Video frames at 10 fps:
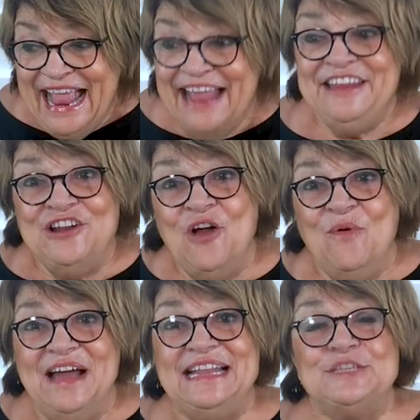And you know
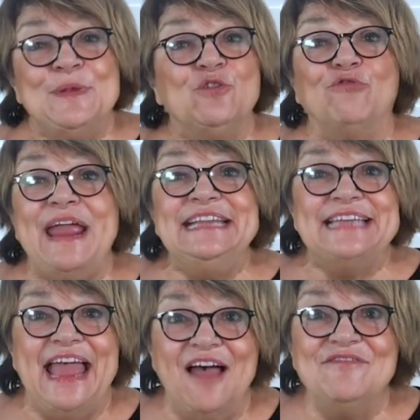what? It's been great
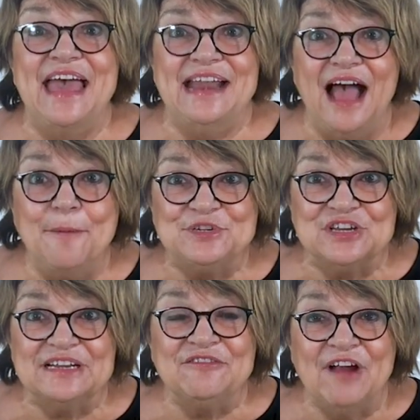to have that
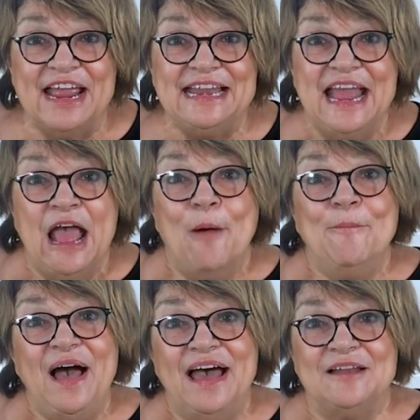option, right?
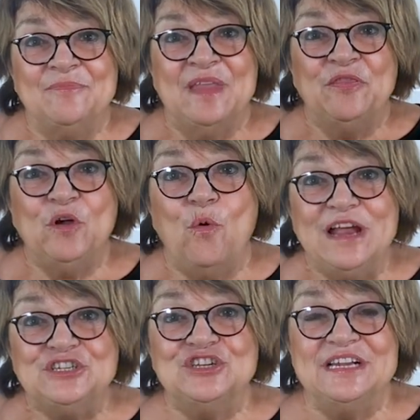But the
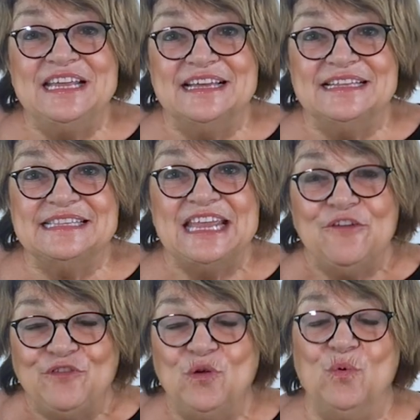question is
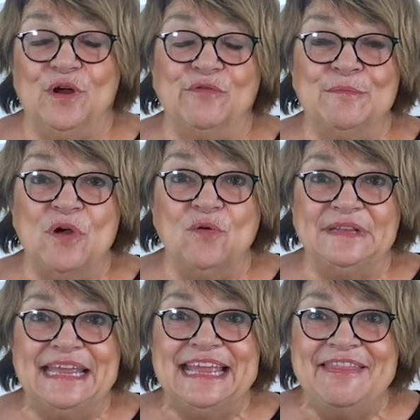if you work
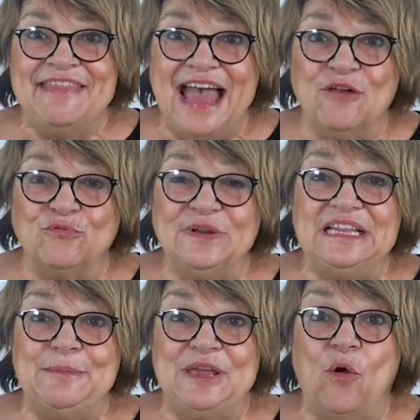remotely, can that
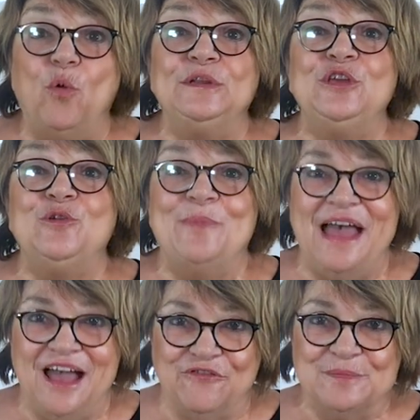really be holding you
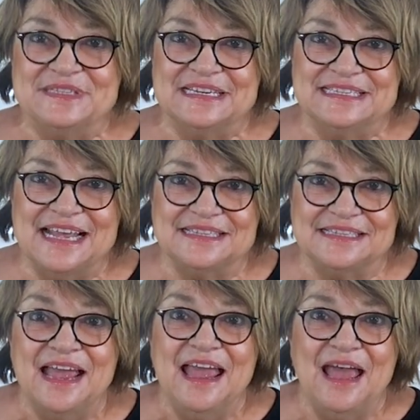back from
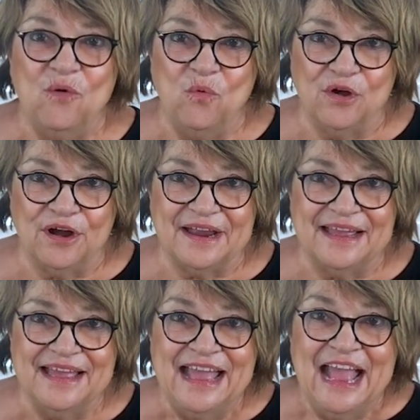success at
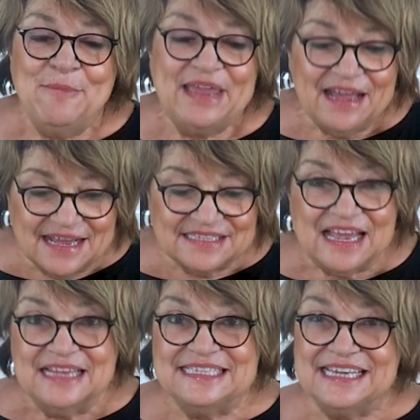work? Because
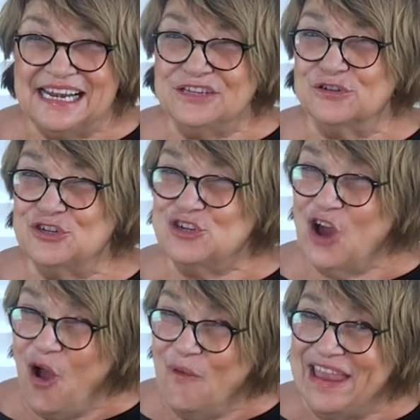studies are
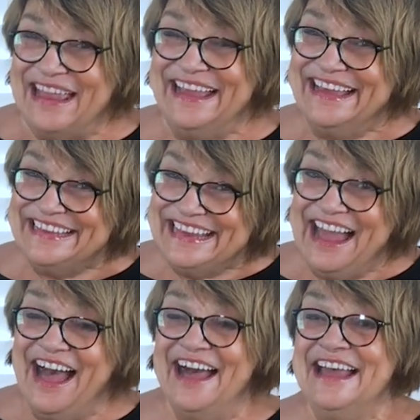showing,
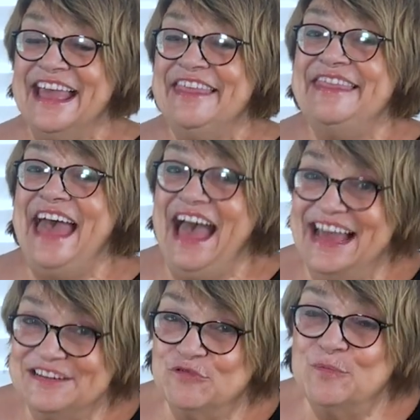yeah,
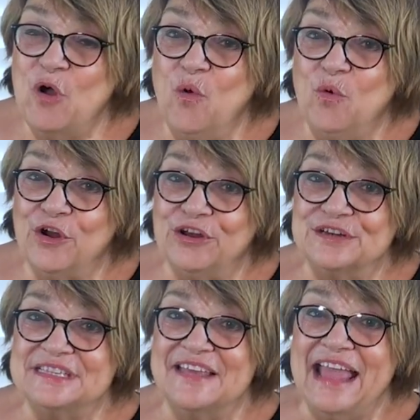that remote
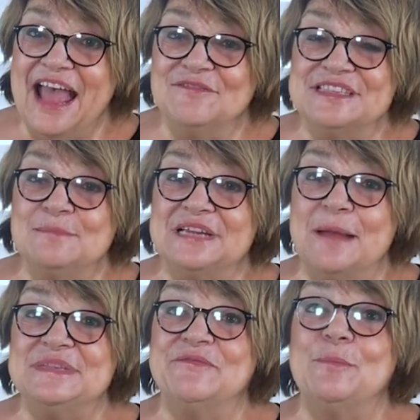workers have
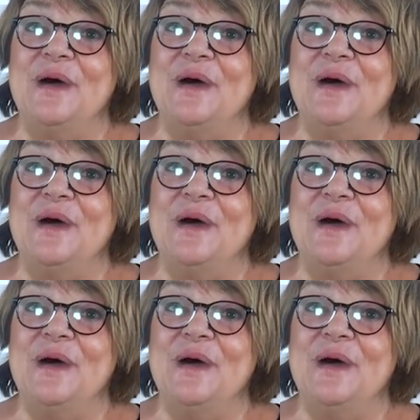sometimes have a